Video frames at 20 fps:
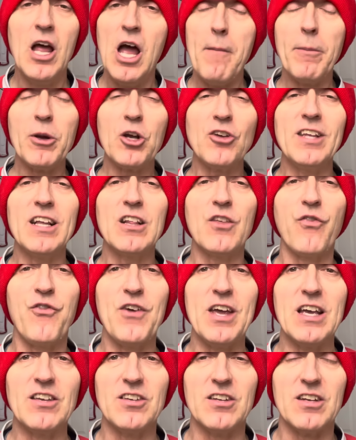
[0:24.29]
Because let's
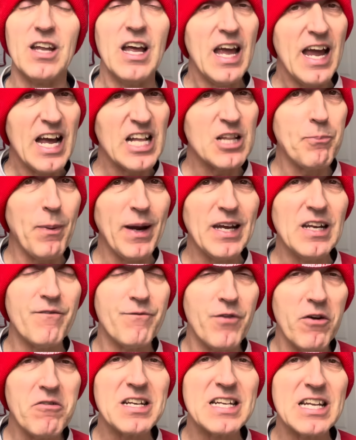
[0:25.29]
face it, it's been a
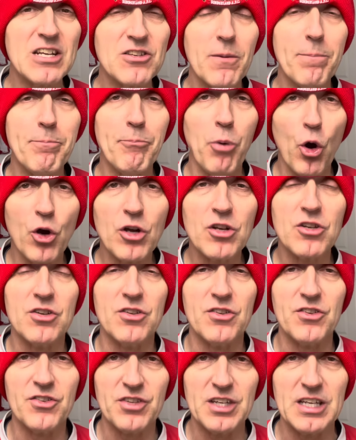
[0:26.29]
very
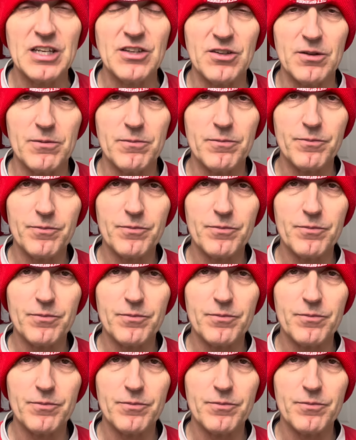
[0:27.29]
disappointing season.